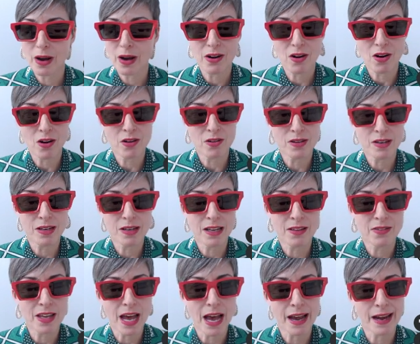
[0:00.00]
went
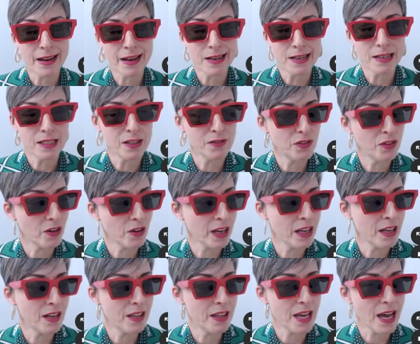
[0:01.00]
on in the 80s. If
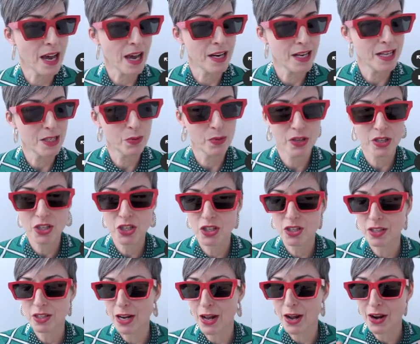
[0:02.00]
you're a kid of the 80s,
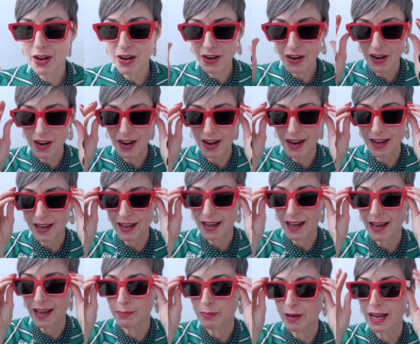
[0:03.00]
which
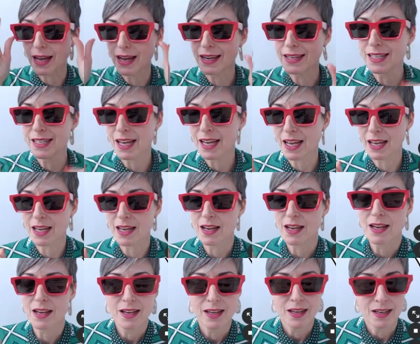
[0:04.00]
I had my
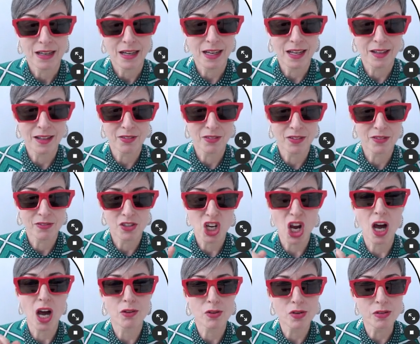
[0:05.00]
heyday
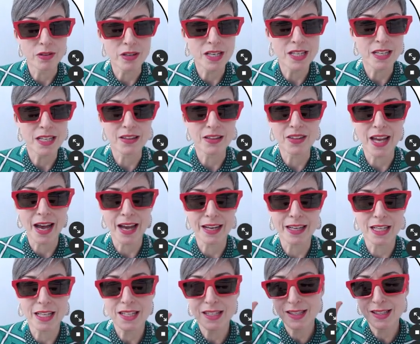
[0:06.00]
childhood in the
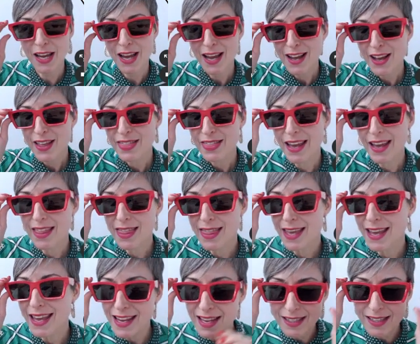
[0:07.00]
80s,
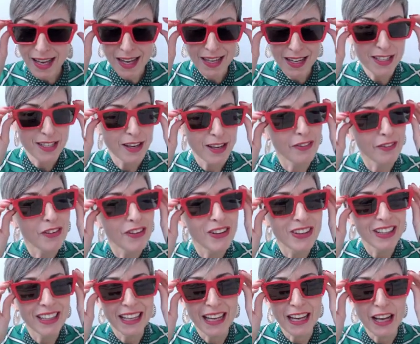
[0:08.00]
then these are
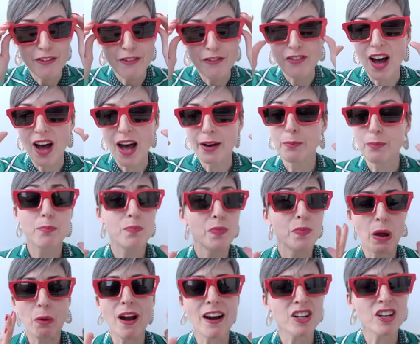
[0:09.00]
definitely fun.
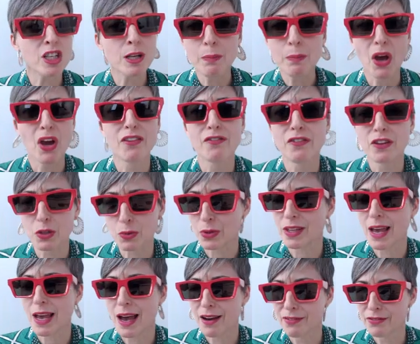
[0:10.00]
They were actually
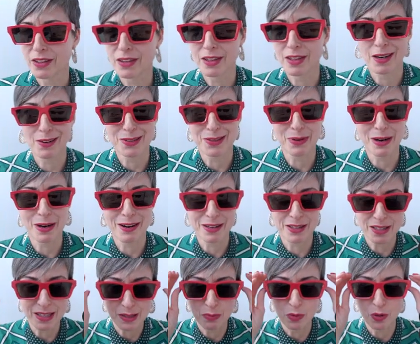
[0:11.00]
perfect with the outfit that I was
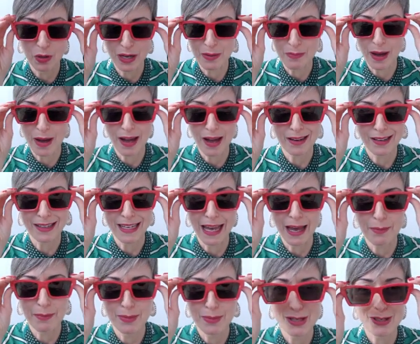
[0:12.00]
wearing this morning, but
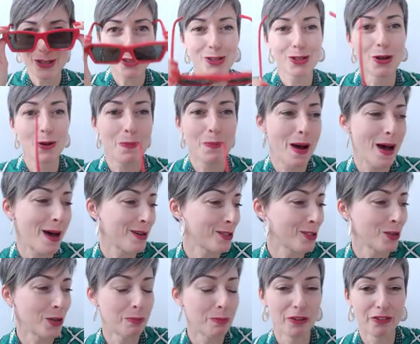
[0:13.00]
yeah,
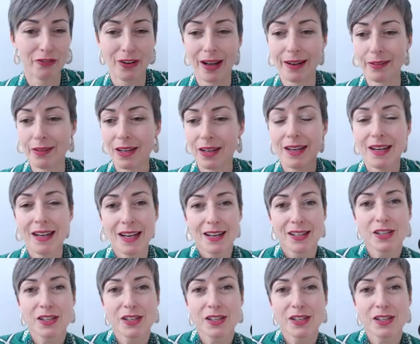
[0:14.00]
super, super fun.